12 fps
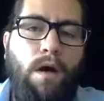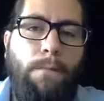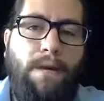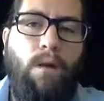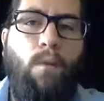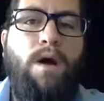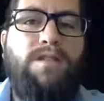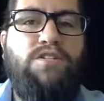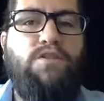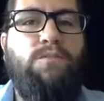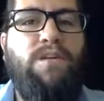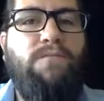But I want
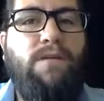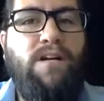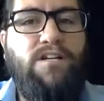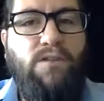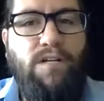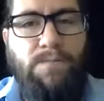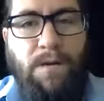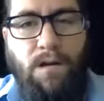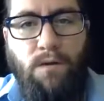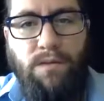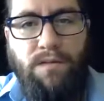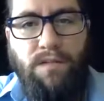to be very
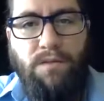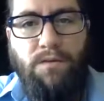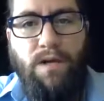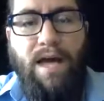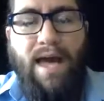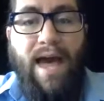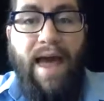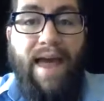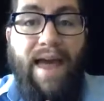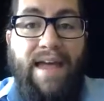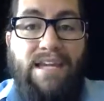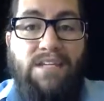transparent with you
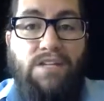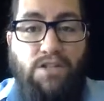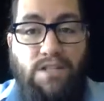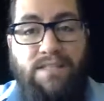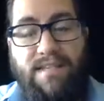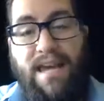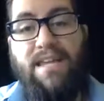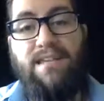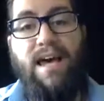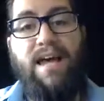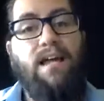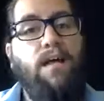and just say
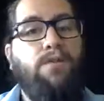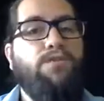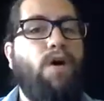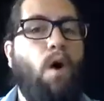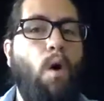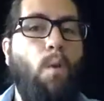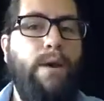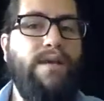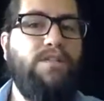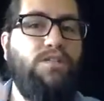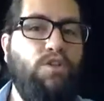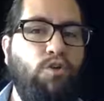that there's
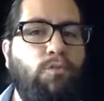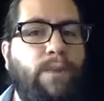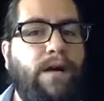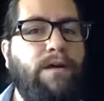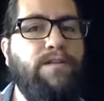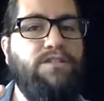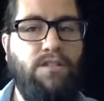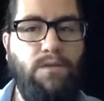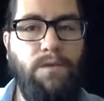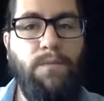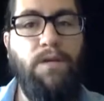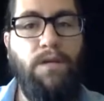always 2 barriers to
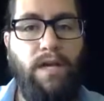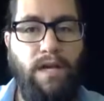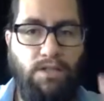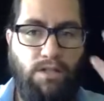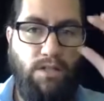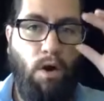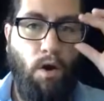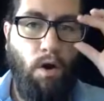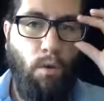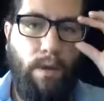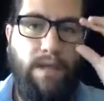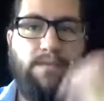communication,
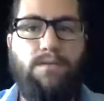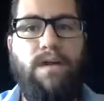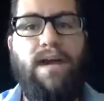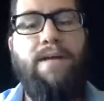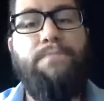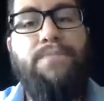always, okay?